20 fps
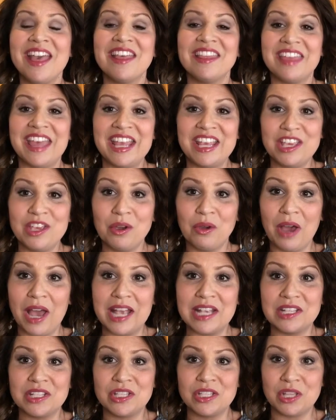thank you
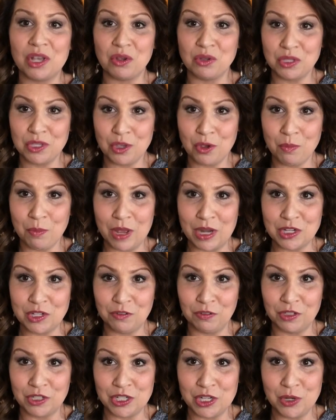guys so, so
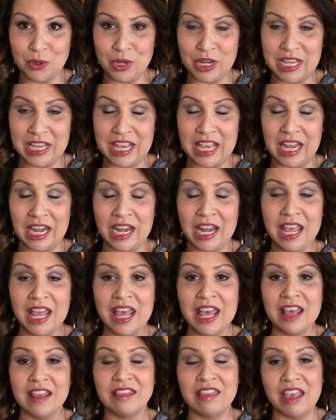much for tuning in.
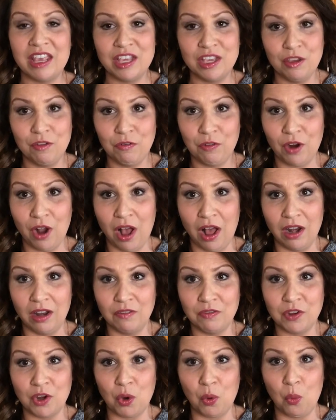Thank you for all
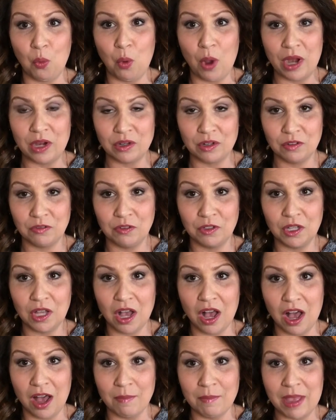of your wonderful
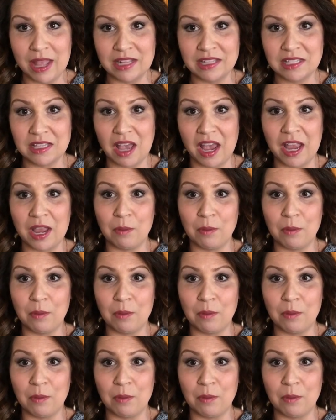comments. I